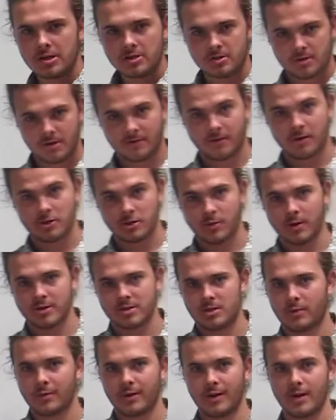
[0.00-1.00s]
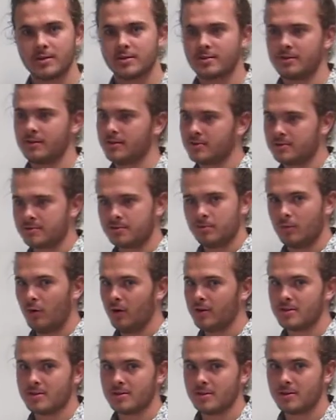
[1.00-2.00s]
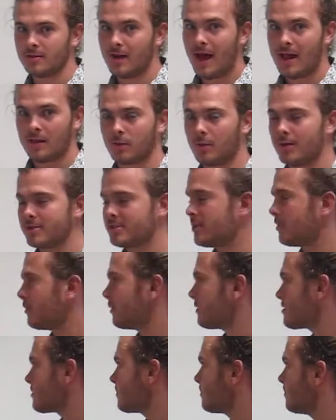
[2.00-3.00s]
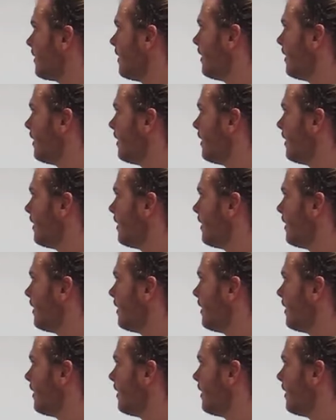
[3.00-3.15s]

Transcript: So the first question I want to answer is, what is an aliquot sequence?